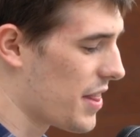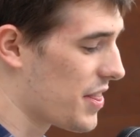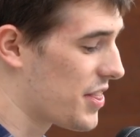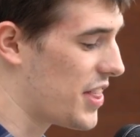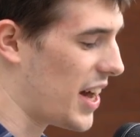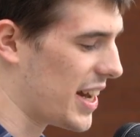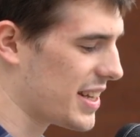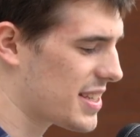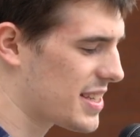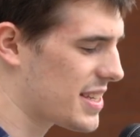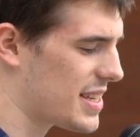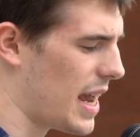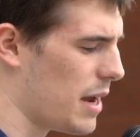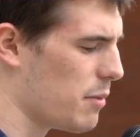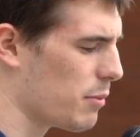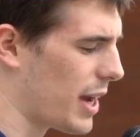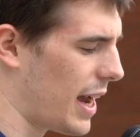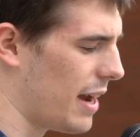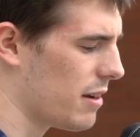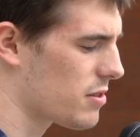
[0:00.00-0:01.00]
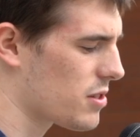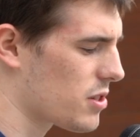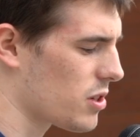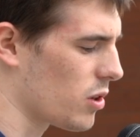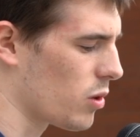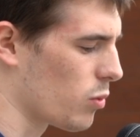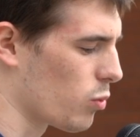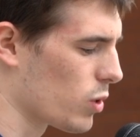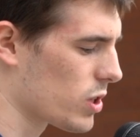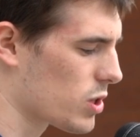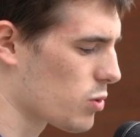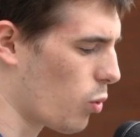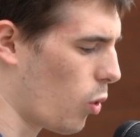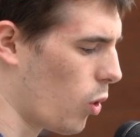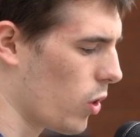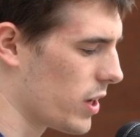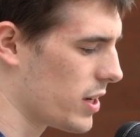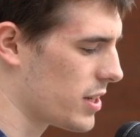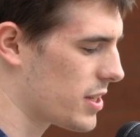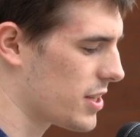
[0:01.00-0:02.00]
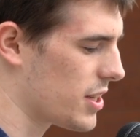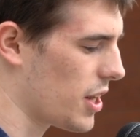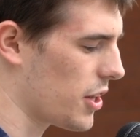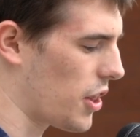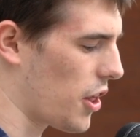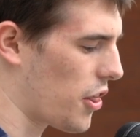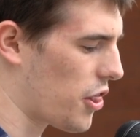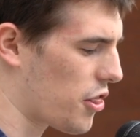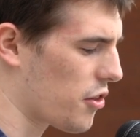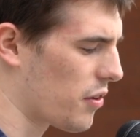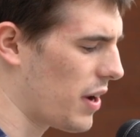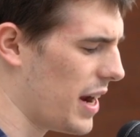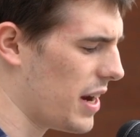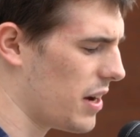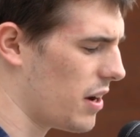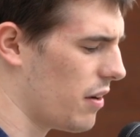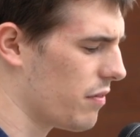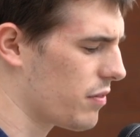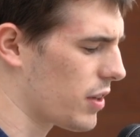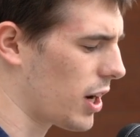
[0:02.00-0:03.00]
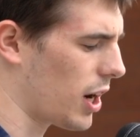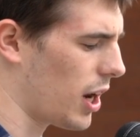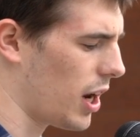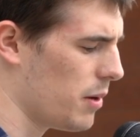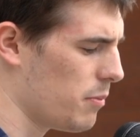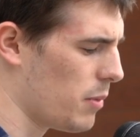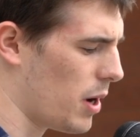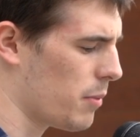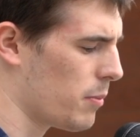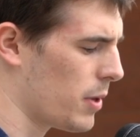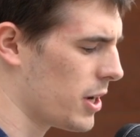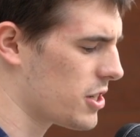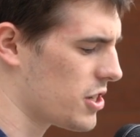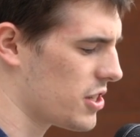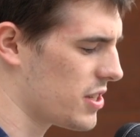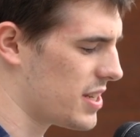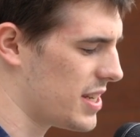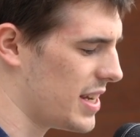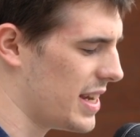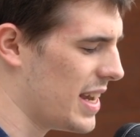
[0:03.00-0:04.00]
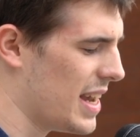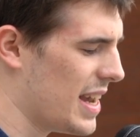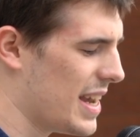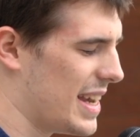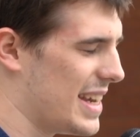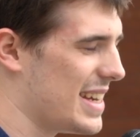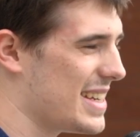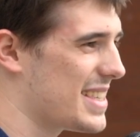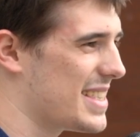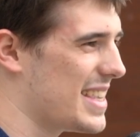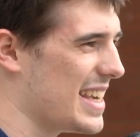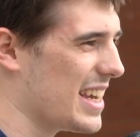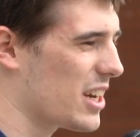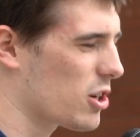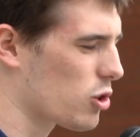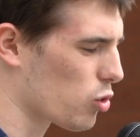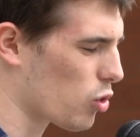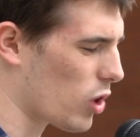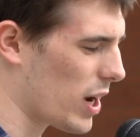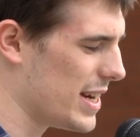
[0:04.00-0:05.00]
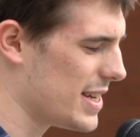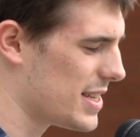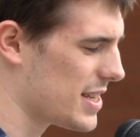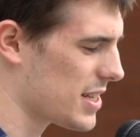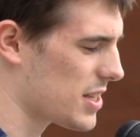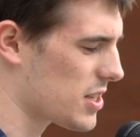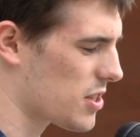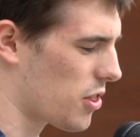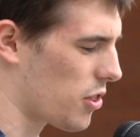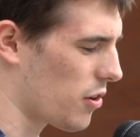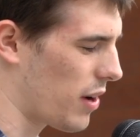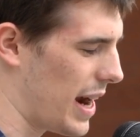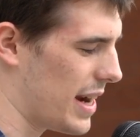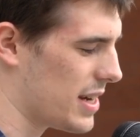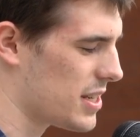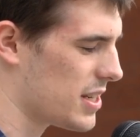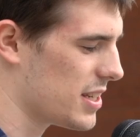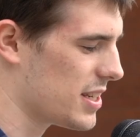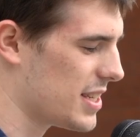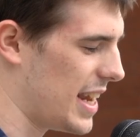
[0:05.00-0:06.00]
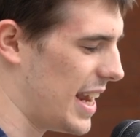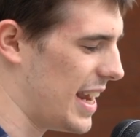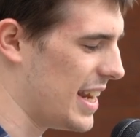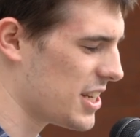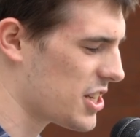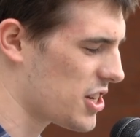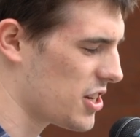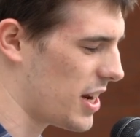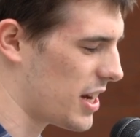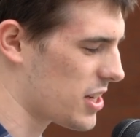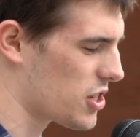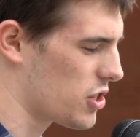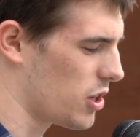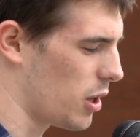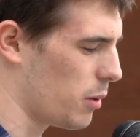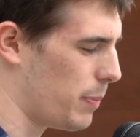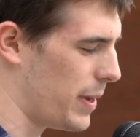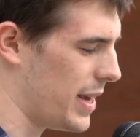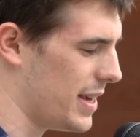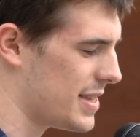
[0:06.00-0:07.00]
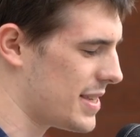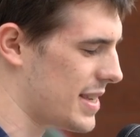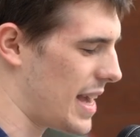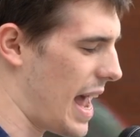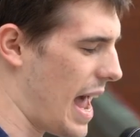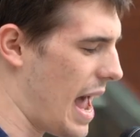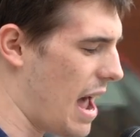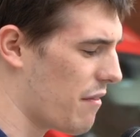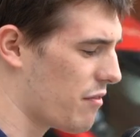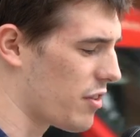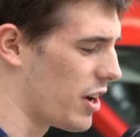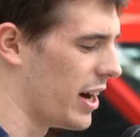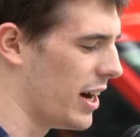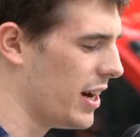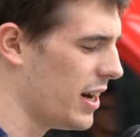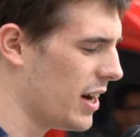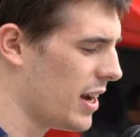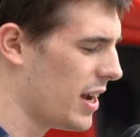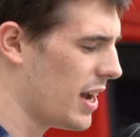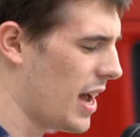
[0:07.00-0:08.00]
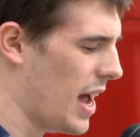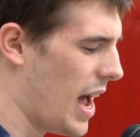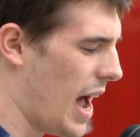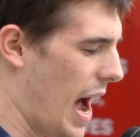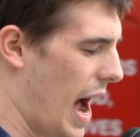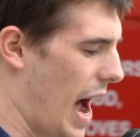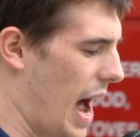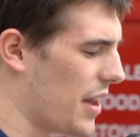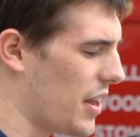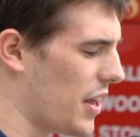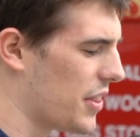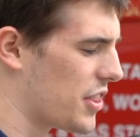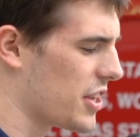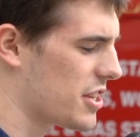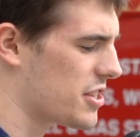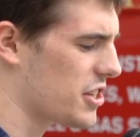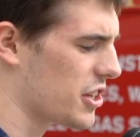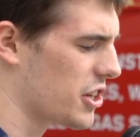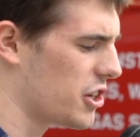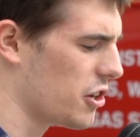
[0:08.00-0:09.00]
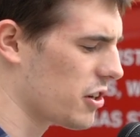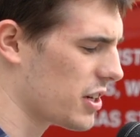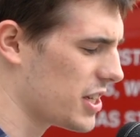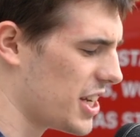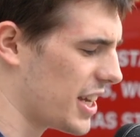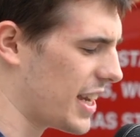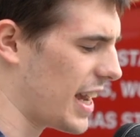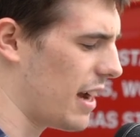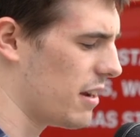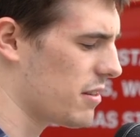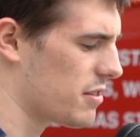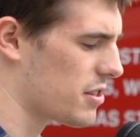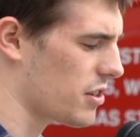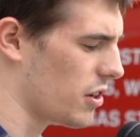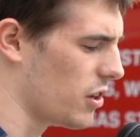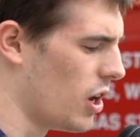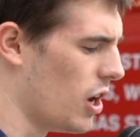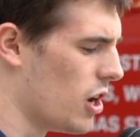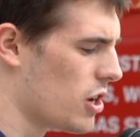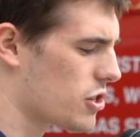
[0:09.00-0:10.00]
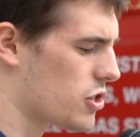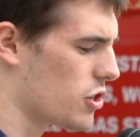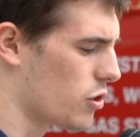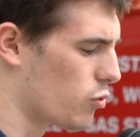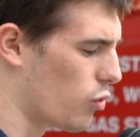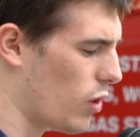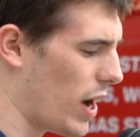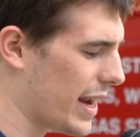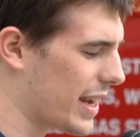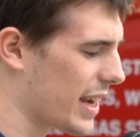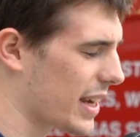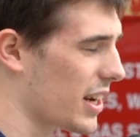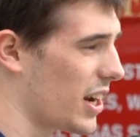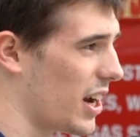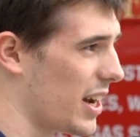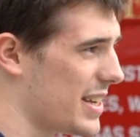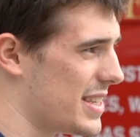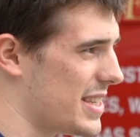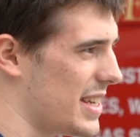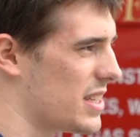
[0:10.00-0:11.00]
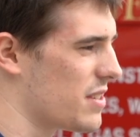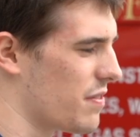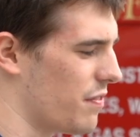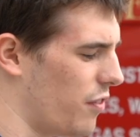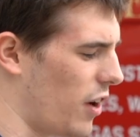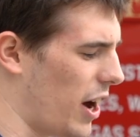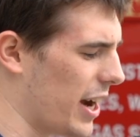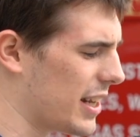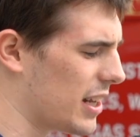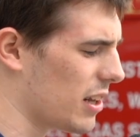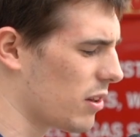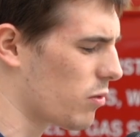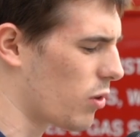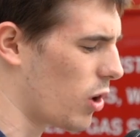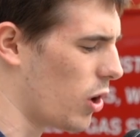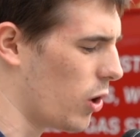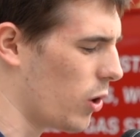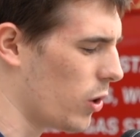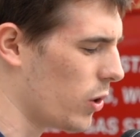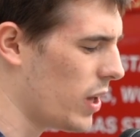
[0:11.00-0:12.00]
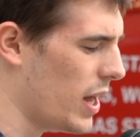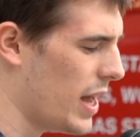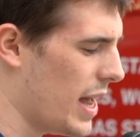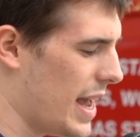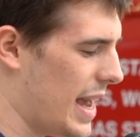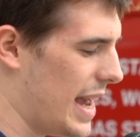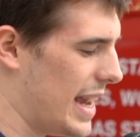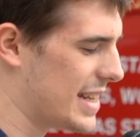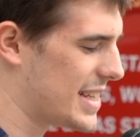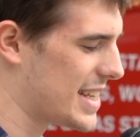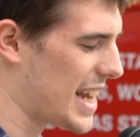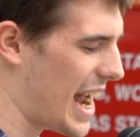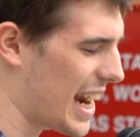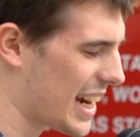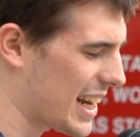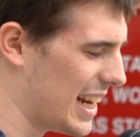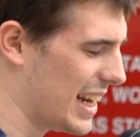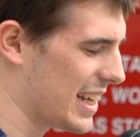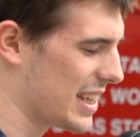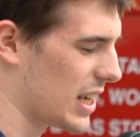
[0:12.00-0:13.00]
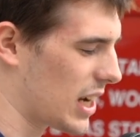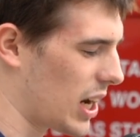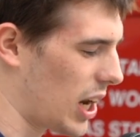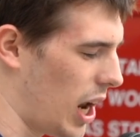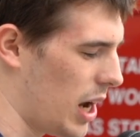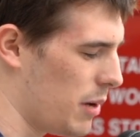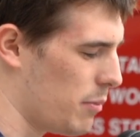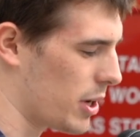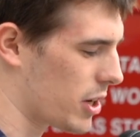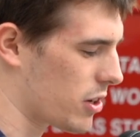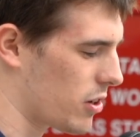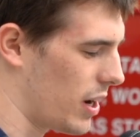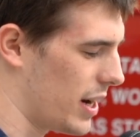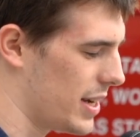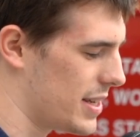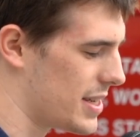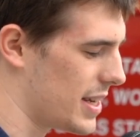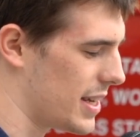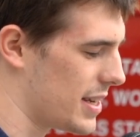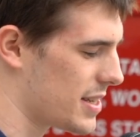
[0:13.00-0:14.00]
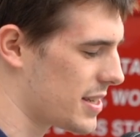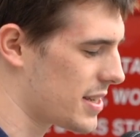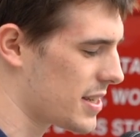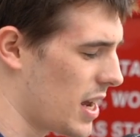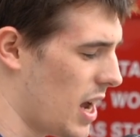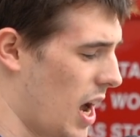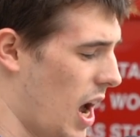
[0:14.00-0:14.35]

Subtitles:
That same council was warned that the threat of the climate emergency is the greatest threat to international peace ever, and that the Security Council should recognise its vital role in tackling the climate crisis,